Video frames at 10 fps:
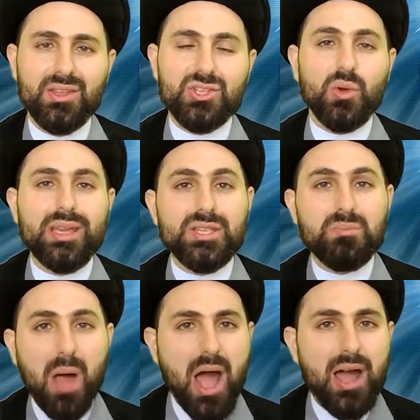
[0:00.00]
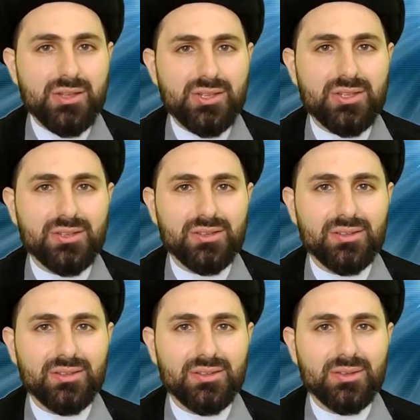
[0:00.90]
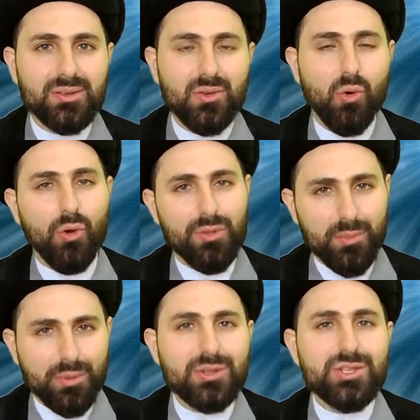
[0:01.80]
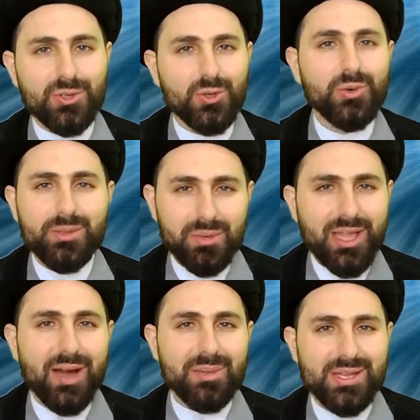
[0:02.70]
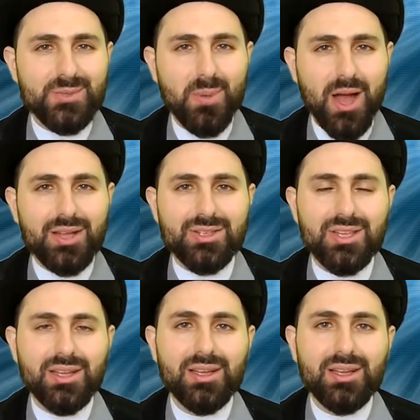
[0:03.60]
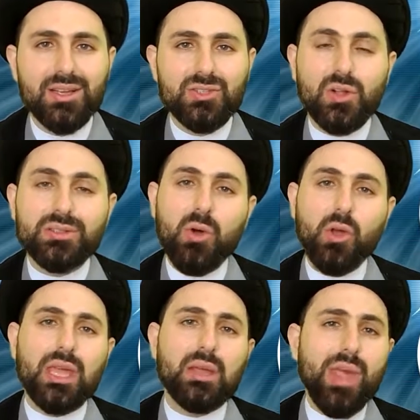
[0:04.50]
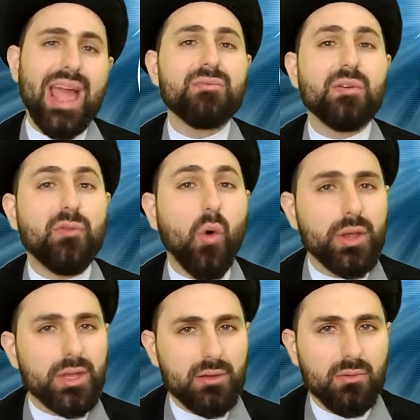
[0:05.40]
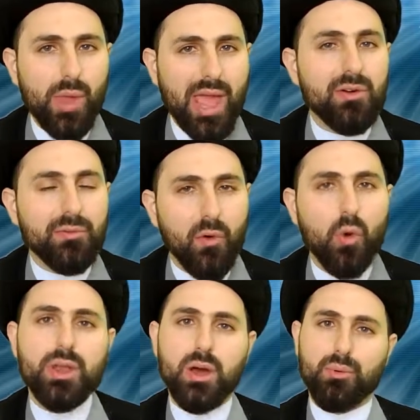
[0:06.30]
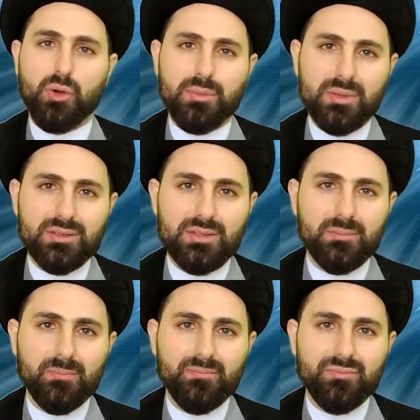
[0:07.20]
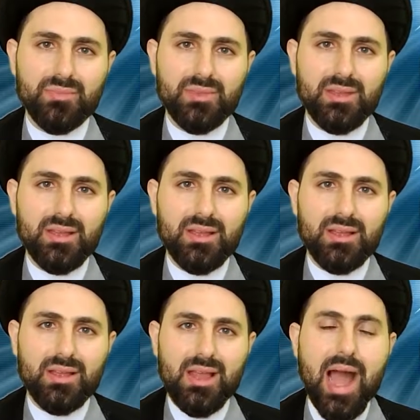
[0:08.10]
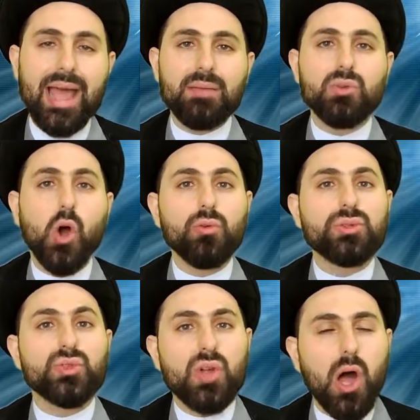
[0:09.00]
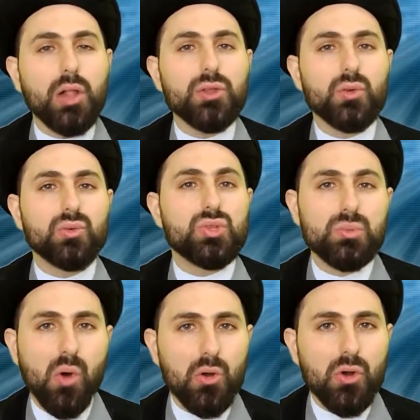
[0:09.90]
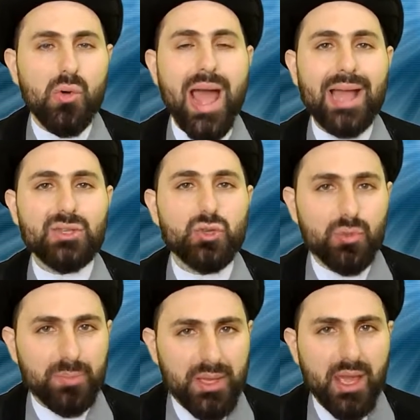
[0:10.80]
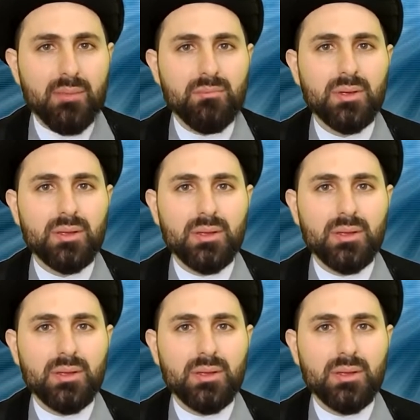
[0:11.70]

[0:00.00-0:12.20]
So his boss, or the person who would become his boss, told him, okay, we have a phone, we have a phone appointment. I am going to call you tomorrow at 2 p.m.